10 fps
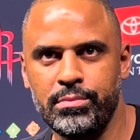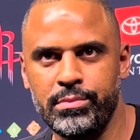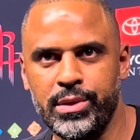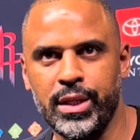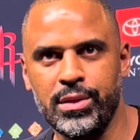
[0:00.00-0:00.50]

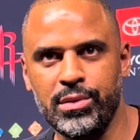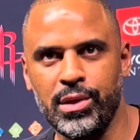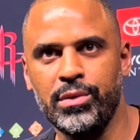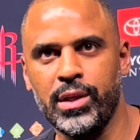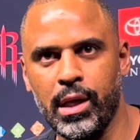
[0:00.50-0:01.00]
six or
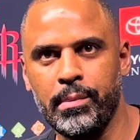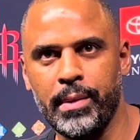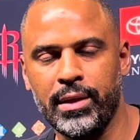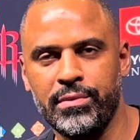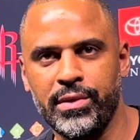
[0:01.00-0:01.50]
so, and then coming
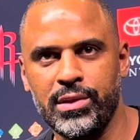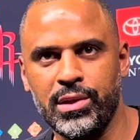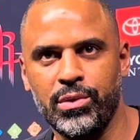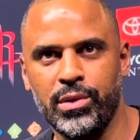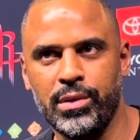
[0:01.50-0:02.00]
back to finish the
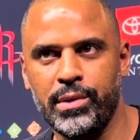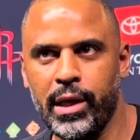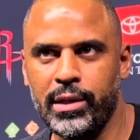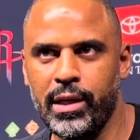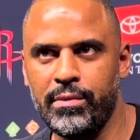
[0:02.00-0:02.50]
quarter. We
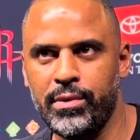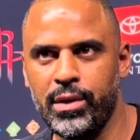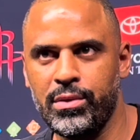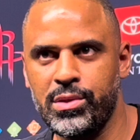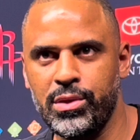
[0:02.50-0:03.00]
like to have one of
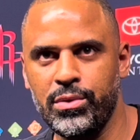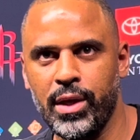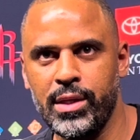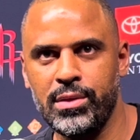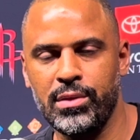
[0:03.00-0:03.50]
those two
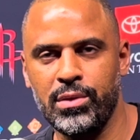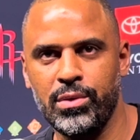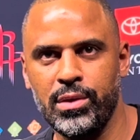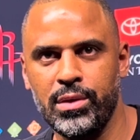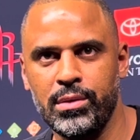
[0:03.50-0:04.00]
guys on the
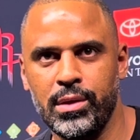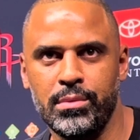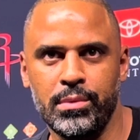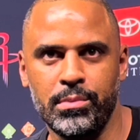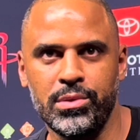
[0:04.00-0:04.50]
court
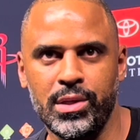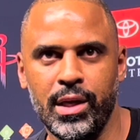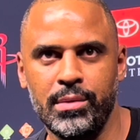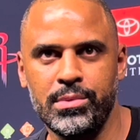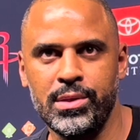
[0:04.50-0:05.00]
most
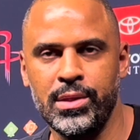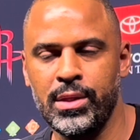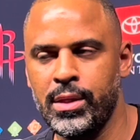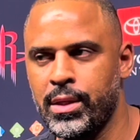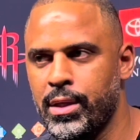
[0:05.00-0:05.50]
times.
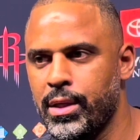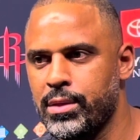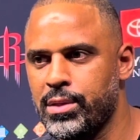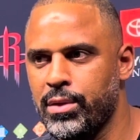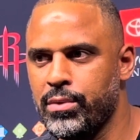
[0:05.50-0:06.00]
And
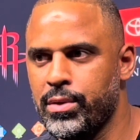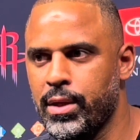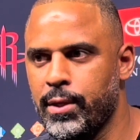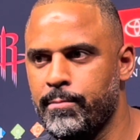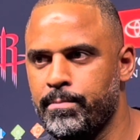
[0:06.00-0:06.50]
so,
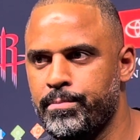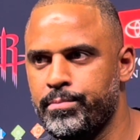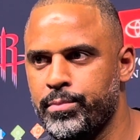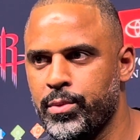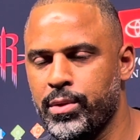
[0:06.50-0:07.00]
um,
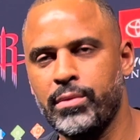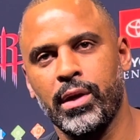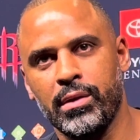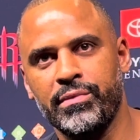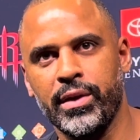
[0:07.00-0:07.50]

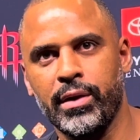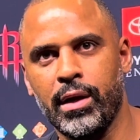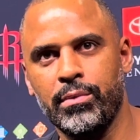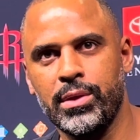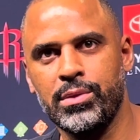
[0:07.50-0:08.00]
kind of figuring
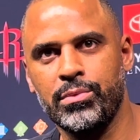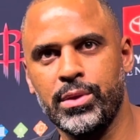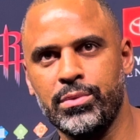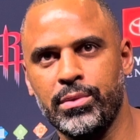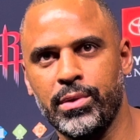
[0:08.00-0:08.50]
out which
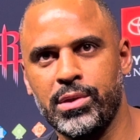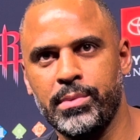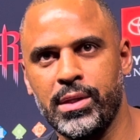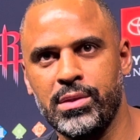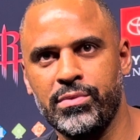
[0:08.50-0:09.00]
which one works
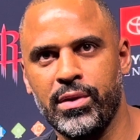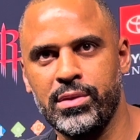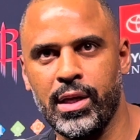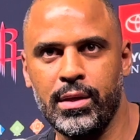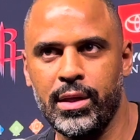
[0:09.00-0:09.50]
best as far as
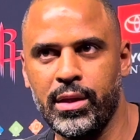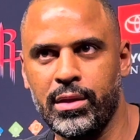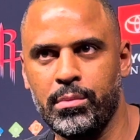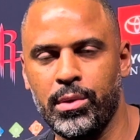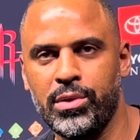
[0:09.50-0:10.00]
that. And I think
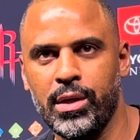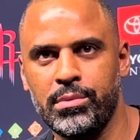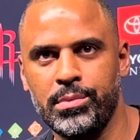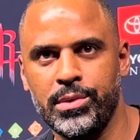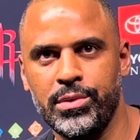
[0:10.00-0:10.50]
they're both
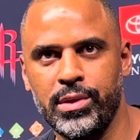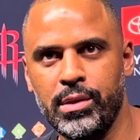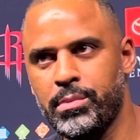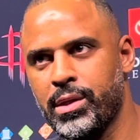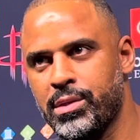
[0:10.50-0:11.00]
comfortable doing
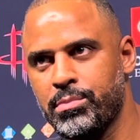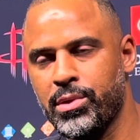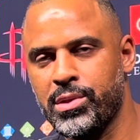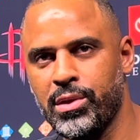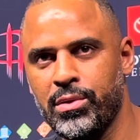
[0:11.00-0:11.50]
it, but it's more
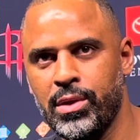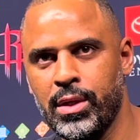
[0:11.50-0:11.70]
so